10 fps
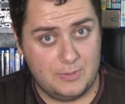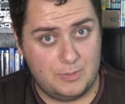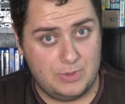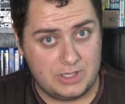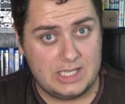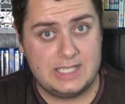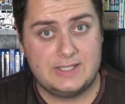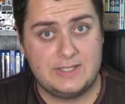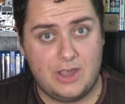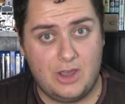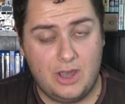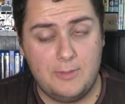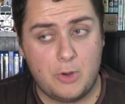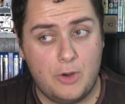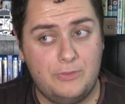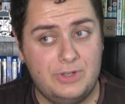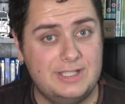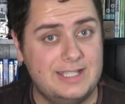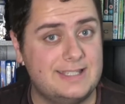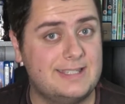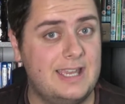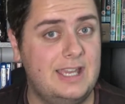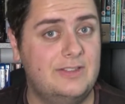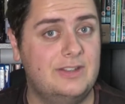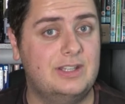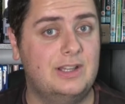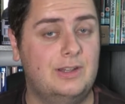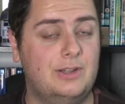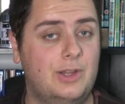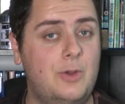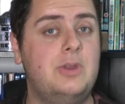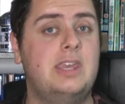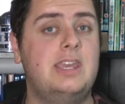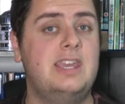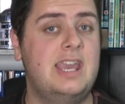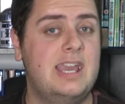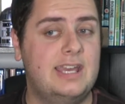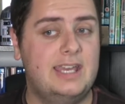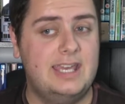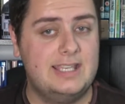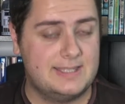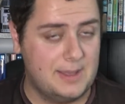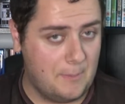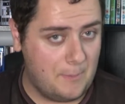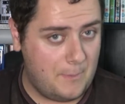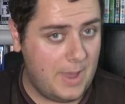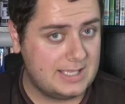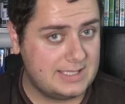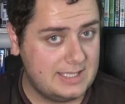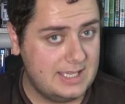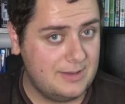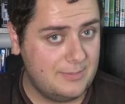Because I'm confident in saying that Loki is the best thing